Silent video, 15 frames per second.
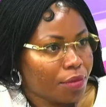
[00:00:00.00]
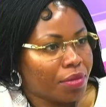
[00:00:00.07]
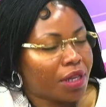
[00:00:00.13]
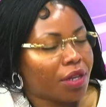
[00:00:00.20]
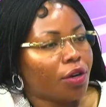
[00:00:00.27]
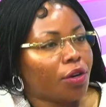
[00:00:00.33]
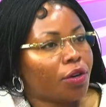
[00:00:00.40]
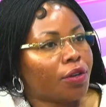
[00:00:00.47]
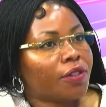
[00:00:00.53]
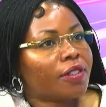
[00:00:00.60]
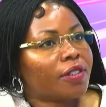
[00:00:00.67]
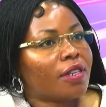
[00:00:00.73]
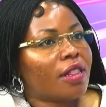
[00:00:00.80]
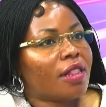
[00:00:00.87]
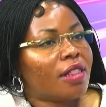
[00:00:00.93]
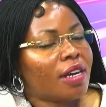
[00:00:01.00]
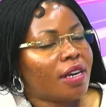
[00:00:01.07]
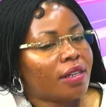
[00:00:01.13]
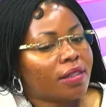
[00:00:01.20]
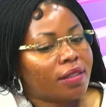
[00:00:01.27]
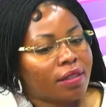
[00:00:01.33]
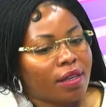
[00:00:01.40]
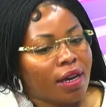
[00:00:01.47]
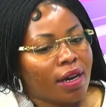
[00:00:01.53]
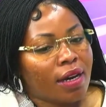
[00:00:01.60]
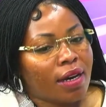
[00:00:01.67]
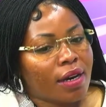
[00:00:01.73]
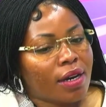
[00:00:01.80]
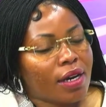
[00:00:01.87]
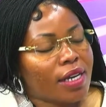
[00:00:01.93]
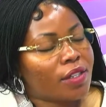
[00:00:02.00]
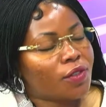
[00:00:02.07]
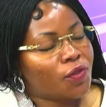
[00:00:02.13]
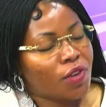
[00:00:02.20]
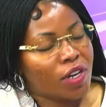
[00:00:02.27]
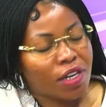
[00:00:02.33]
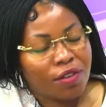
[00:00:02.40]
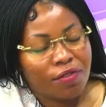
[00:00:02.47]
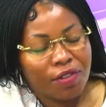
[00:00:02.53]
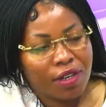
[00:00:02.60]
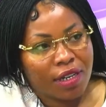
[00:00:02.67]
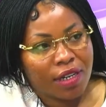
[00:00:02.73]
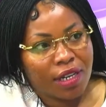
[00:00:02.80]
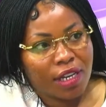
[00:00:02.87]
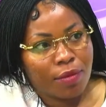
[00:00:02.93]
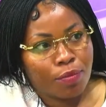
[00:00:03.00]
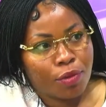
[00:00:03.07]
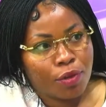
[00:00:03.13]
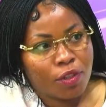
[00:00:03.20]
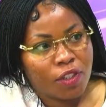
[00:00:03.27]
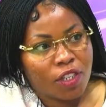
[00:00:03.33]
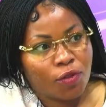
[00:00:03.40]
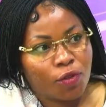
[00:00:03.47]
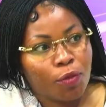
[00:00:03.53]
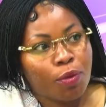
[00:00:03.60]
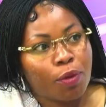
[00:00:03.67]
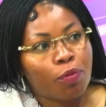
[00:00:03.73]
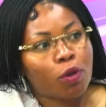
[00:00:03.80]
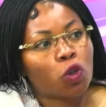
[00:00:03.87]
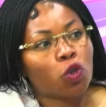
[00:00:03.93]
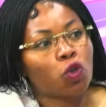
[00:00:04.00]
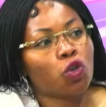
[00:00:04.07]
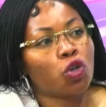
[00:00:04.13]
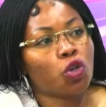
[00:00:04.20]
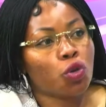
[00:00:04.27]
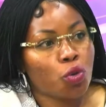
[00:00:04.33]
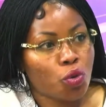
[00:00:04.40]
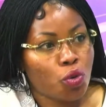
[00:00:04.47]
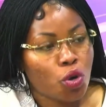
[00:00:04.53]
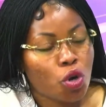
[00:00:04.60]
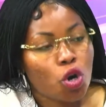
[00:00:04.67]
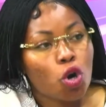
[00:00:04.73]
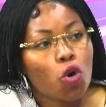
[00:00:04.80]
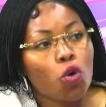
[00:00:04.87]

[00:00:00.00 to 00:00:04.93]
because this uh, is very, very important for people to know mm-hmm.